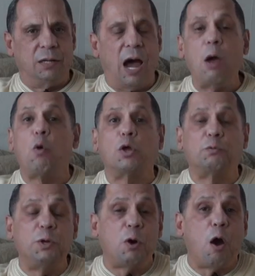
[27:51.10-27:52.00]
I worked
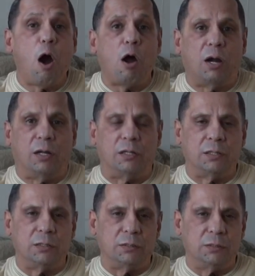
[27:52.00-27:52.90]
real hard
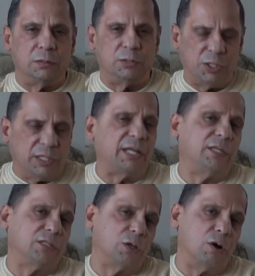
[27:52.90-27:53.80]
to get
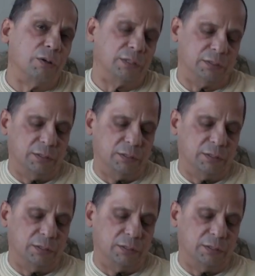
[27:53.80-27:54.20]
this going.